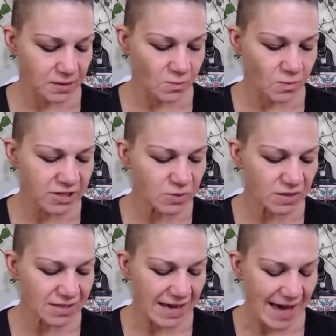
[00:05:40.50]
What do you
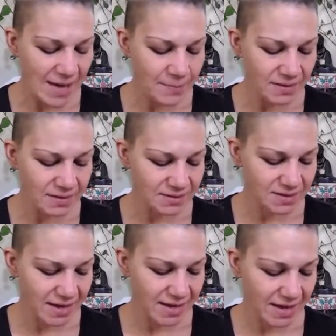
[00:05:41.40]
think happened?
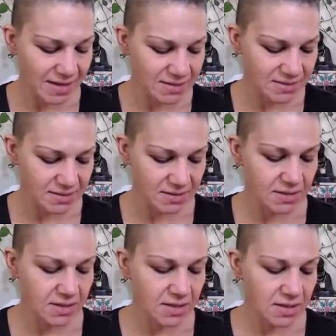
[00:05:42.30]
I asked.
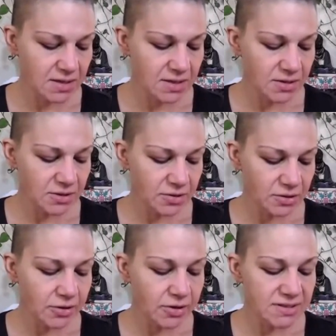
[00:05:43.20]

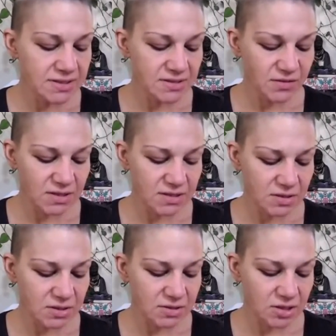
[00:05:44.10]
Curtis's face
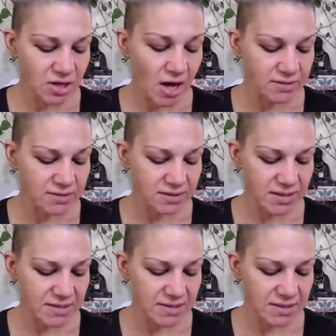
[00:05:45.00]
looked gaunt
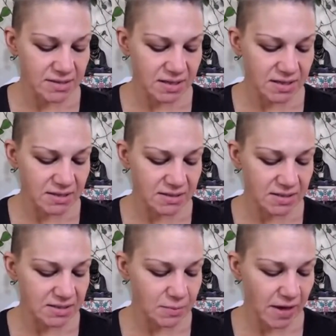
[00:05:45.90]
as he dug into
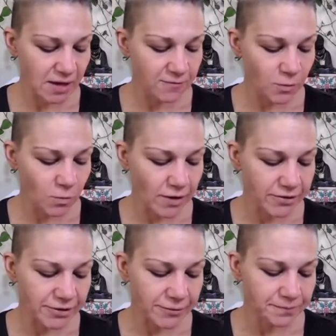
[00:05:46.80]
his pack for
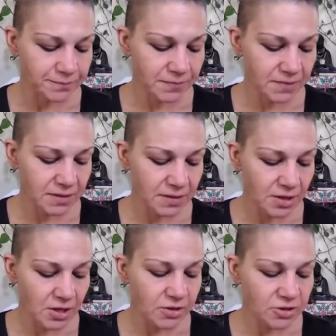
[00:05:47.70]
water.
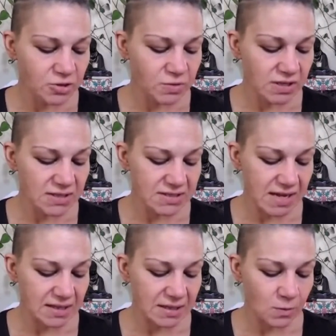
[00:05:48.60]
They're doing
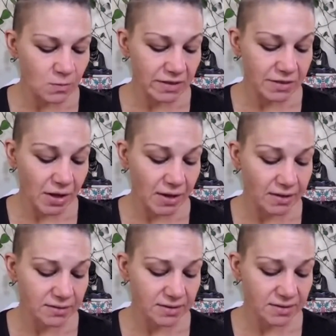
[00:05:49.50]
exactly what we
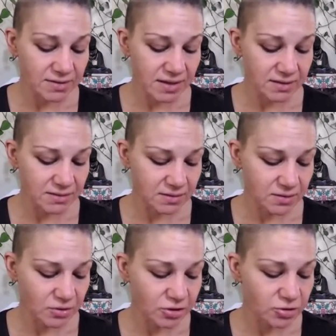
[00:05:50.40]
thought, he said.
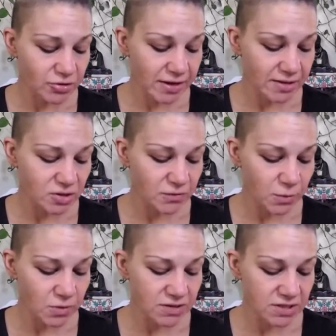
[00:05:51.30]
They're trying to
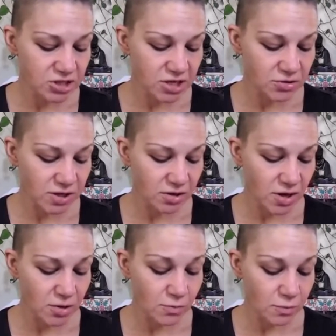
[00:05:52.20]
focus the generator
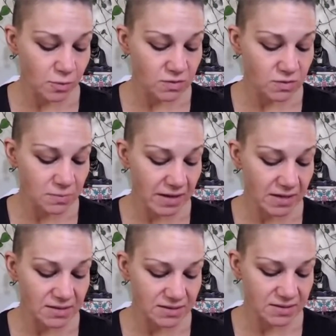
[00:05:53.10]
on a remote
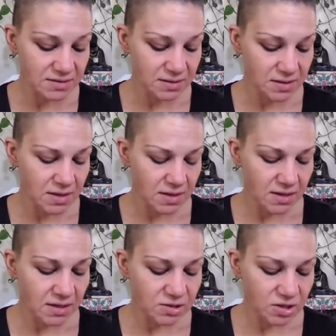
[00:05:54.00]
space.
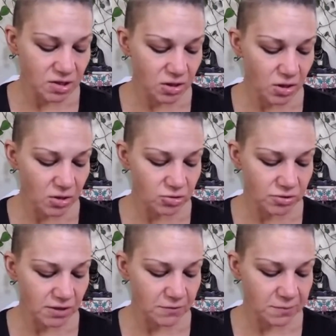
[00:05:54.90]
He took a long
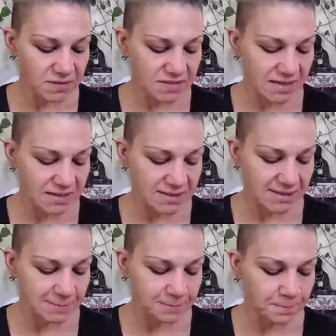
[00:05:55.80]
drink from his
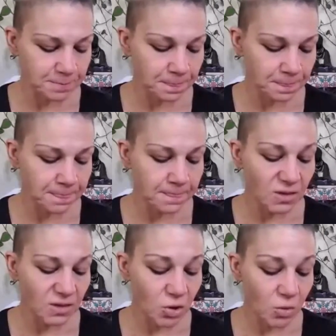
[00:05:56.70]
canteen.
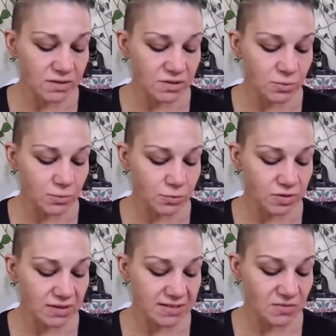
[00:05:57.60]
They're going to
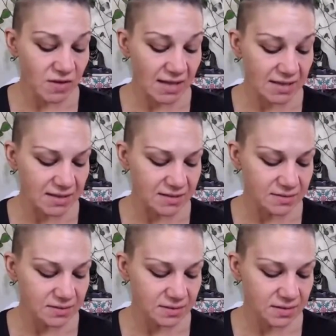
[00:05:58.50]
ruin this valley.
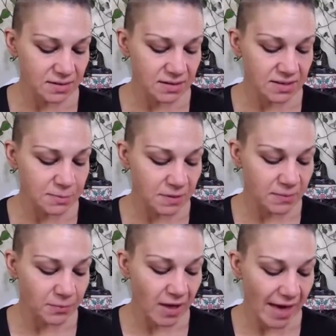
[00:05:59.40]
These
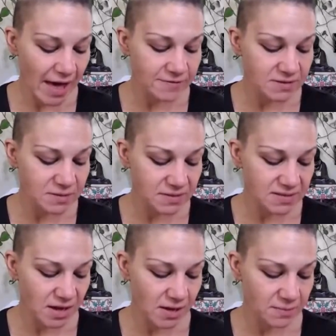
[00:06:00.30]
people have to be
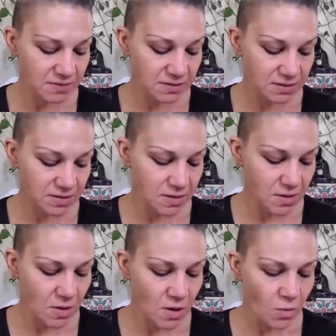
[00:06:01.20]
stopped.
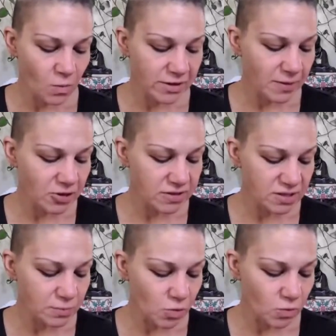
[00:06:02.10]
What about the
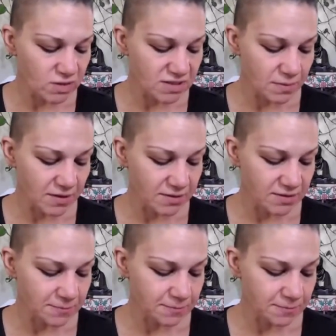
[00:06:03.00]
smoke we smelled?